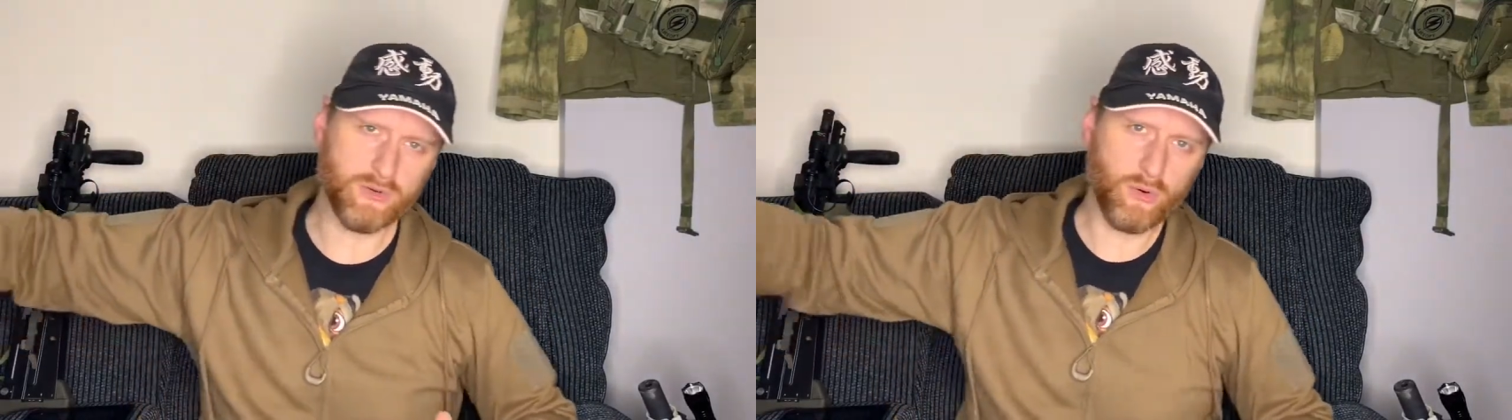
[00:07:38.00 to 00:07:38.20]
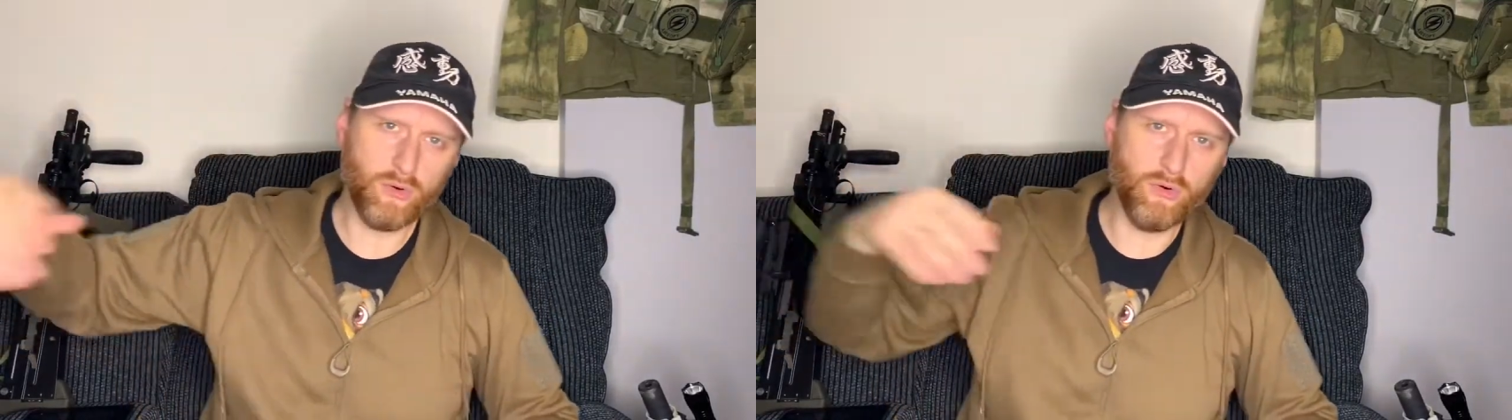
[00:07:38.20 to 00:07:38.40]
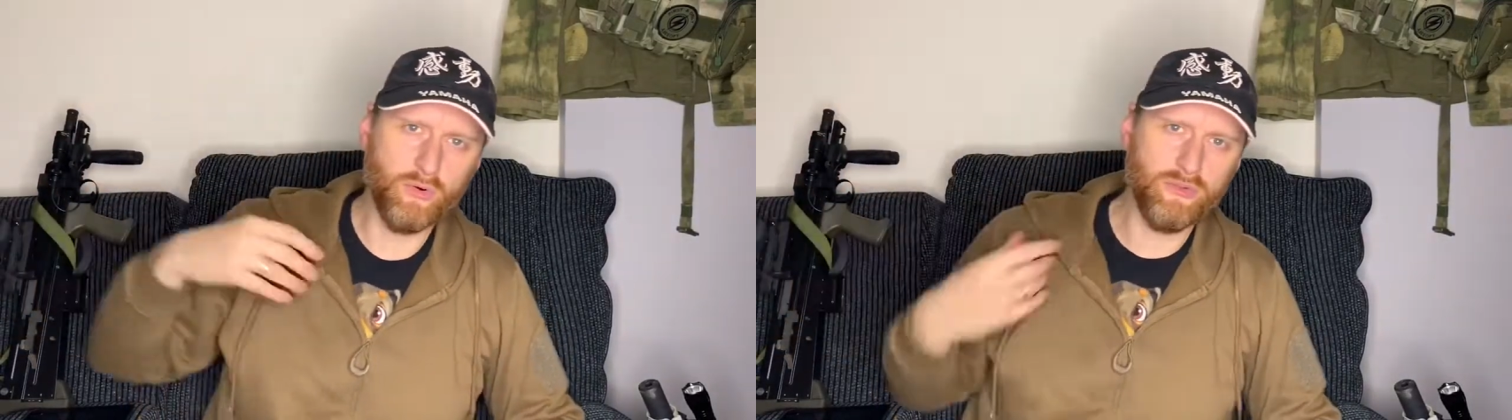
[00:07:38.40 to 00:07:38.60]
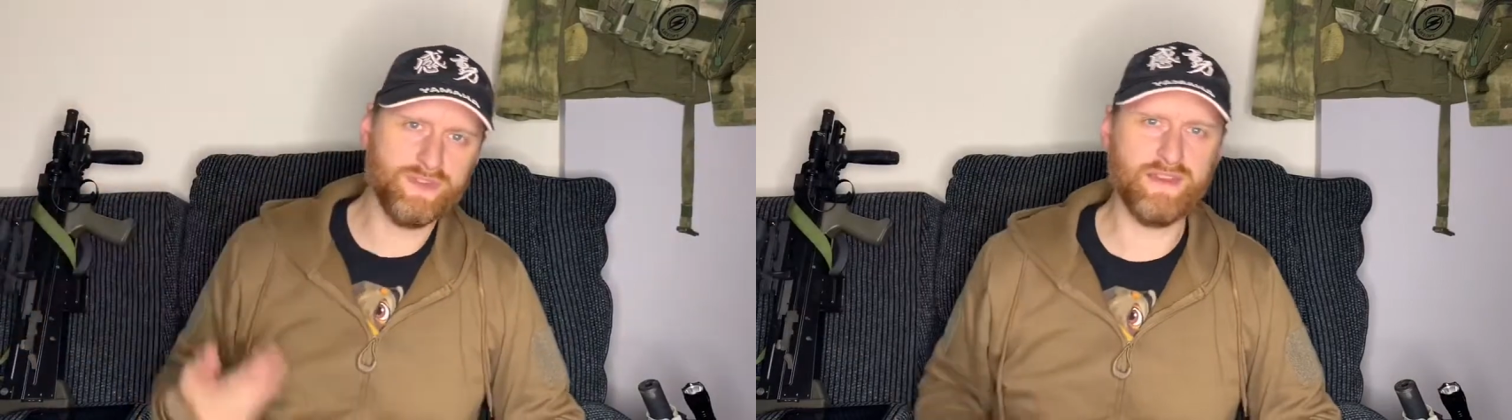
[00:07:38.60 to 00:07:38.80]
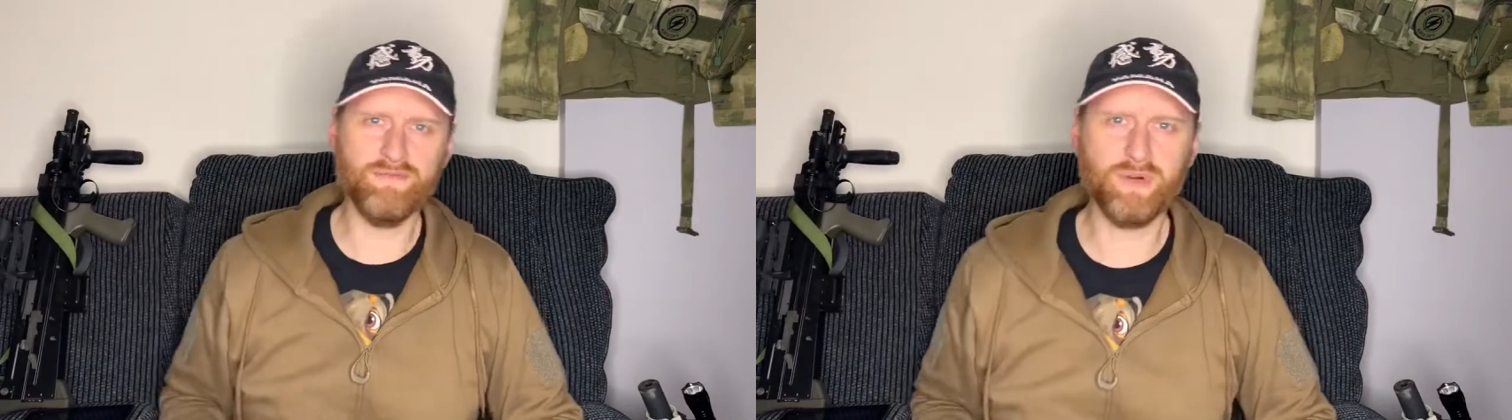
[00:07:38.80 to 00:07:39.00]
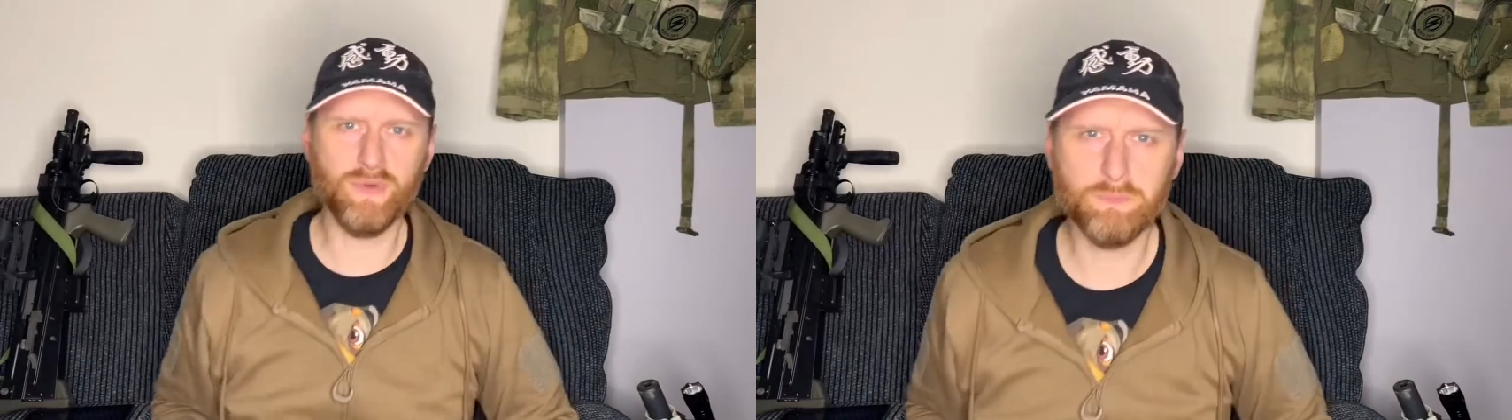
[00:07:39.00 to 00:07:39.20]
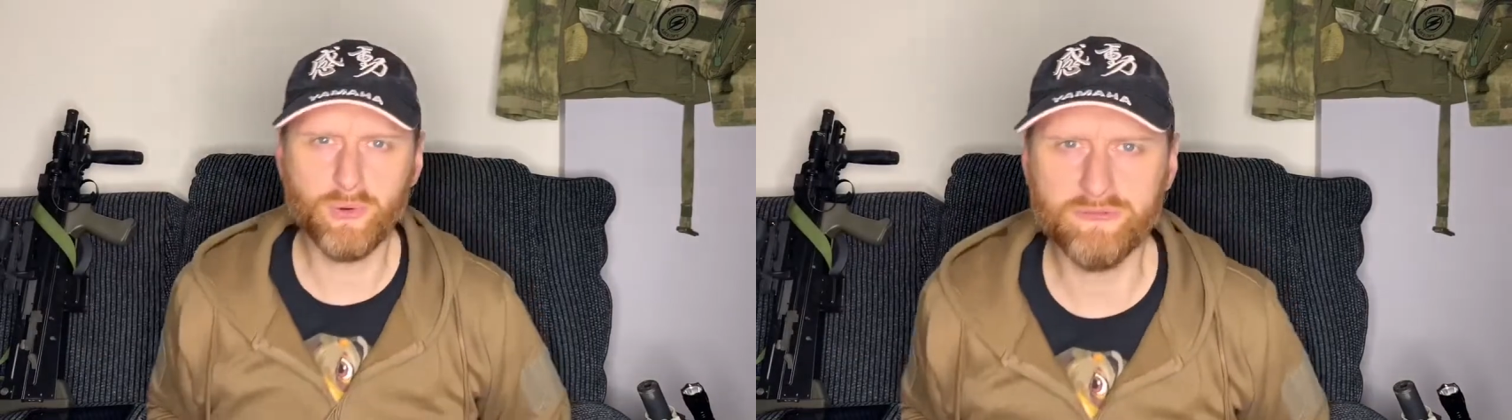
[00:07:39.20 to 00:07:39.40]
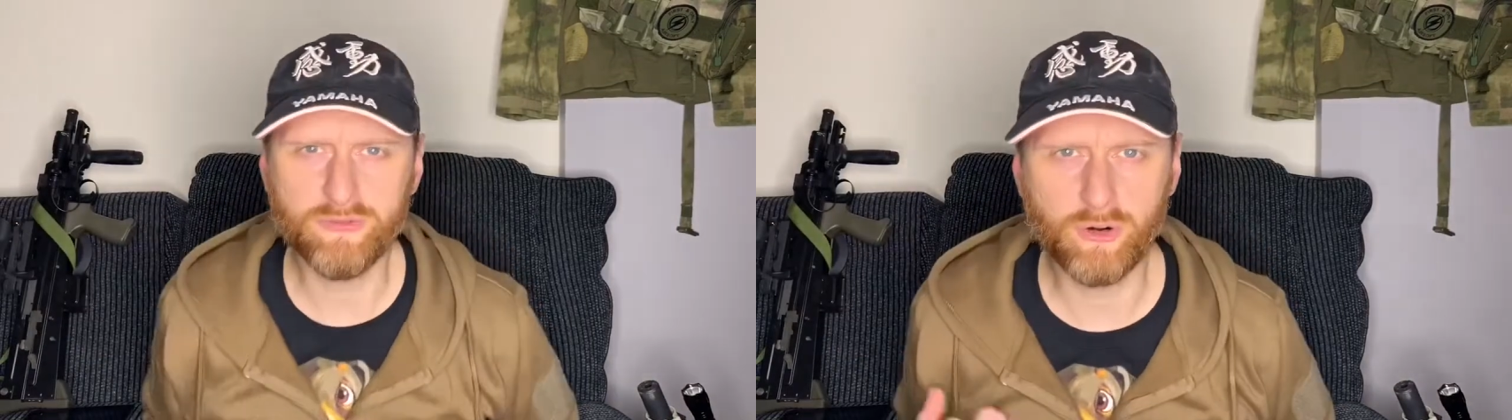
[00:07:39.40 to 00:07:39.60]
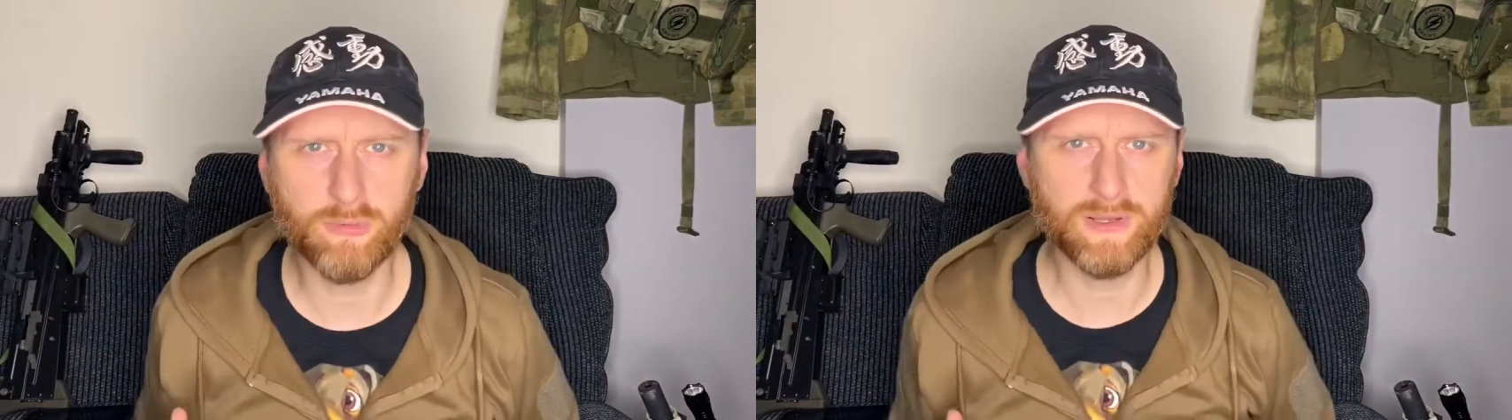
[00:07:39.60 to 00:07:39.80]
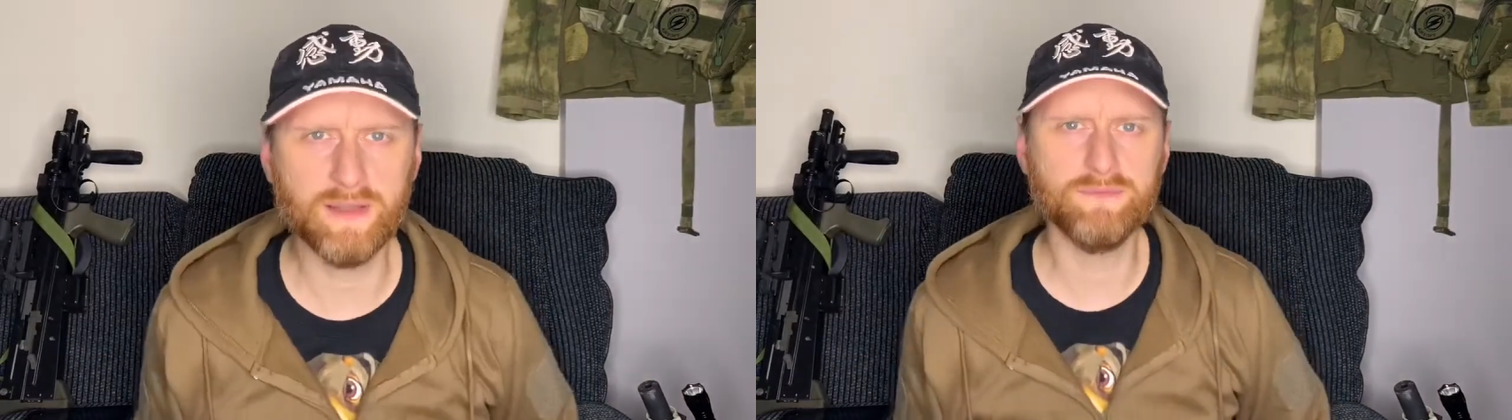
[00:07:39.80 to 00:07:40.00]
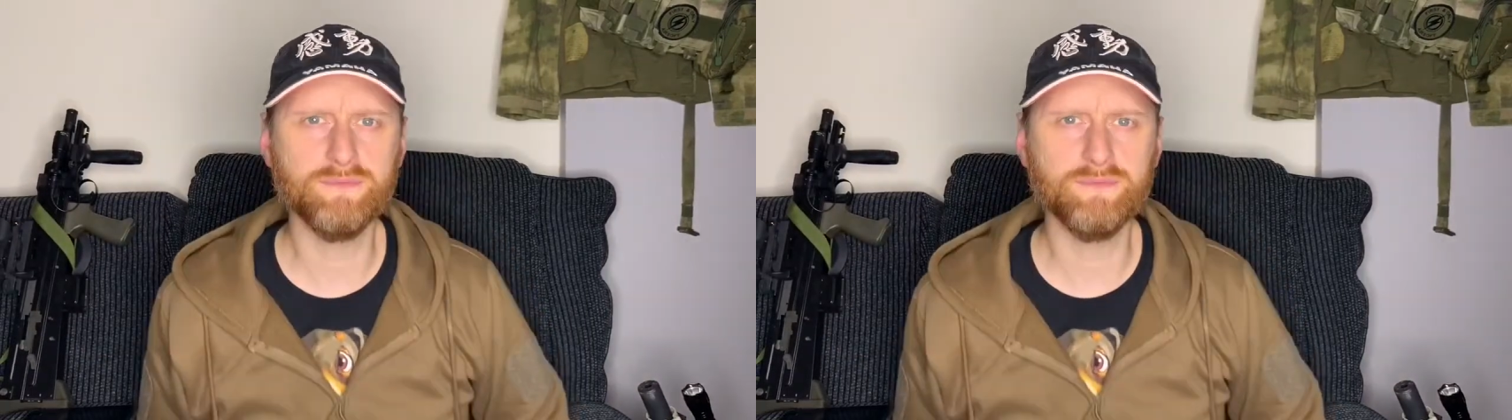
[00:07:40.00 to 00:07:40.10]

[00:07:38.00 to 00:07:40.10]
or 7.4, but at